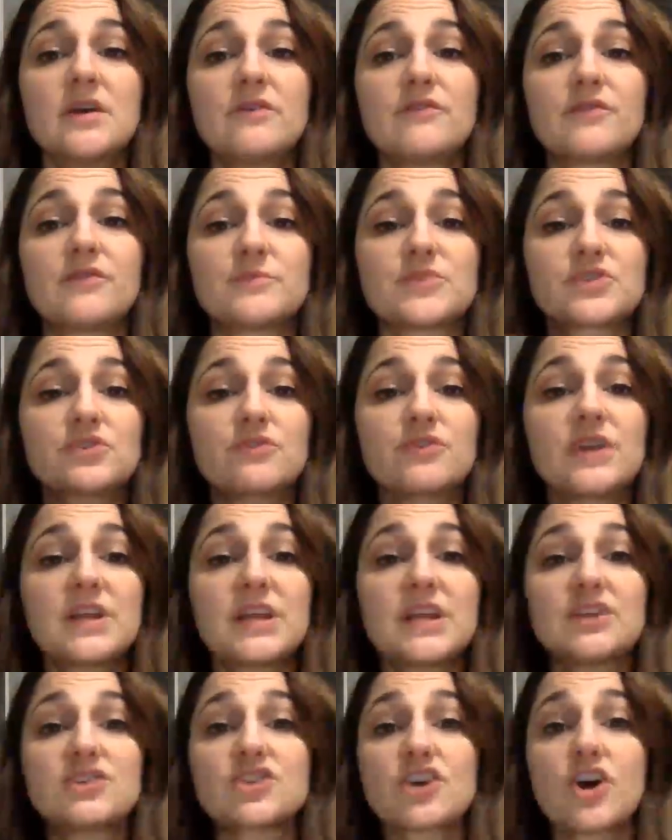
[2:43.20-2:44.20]
from
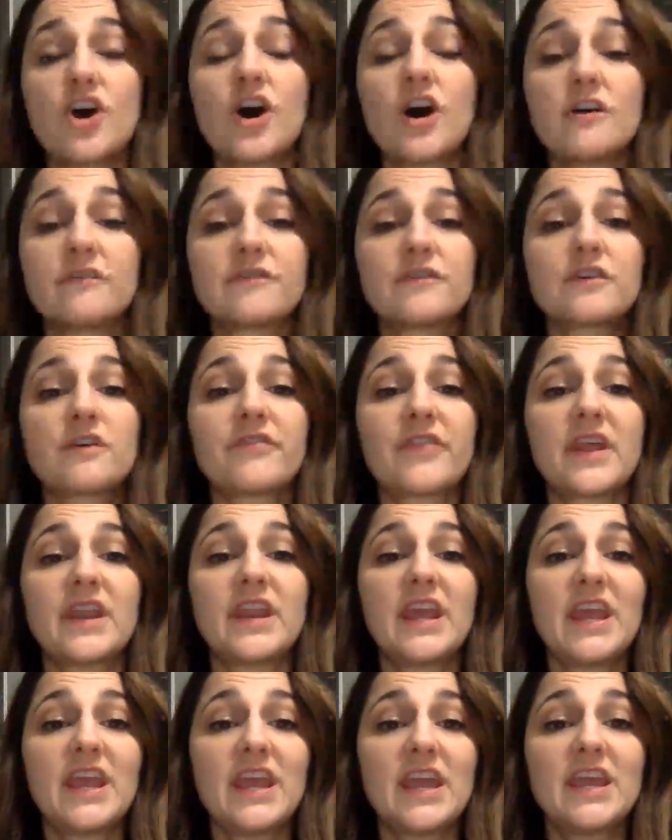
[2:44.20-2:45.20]
screening to offer, and
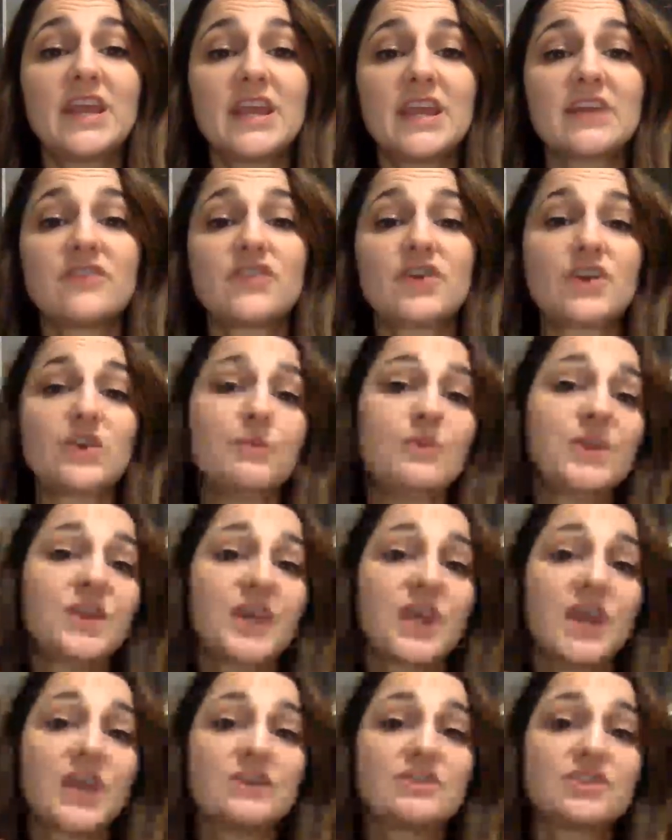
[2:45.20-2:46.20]
then aiding in the
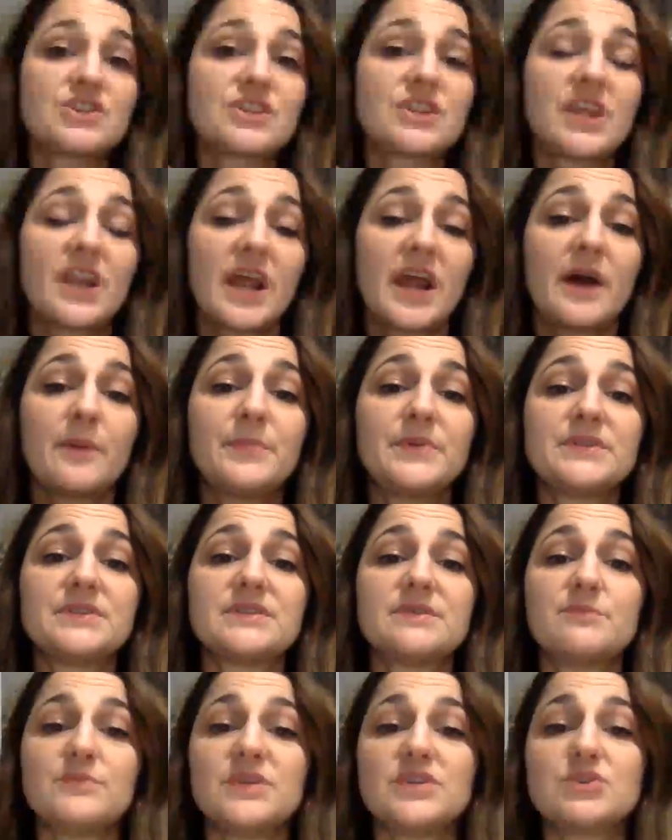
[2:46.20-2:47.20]
communication that
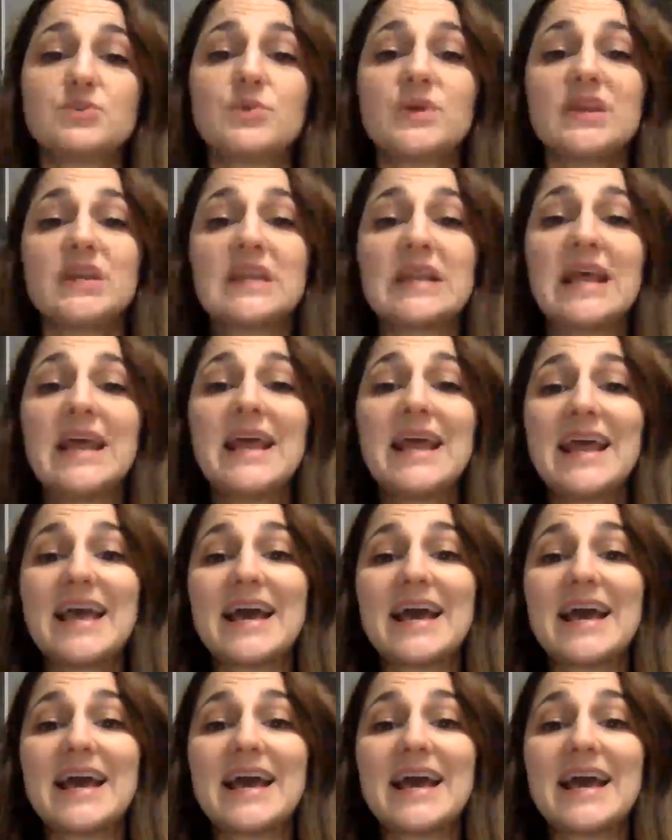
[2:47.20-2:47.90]
happens in between.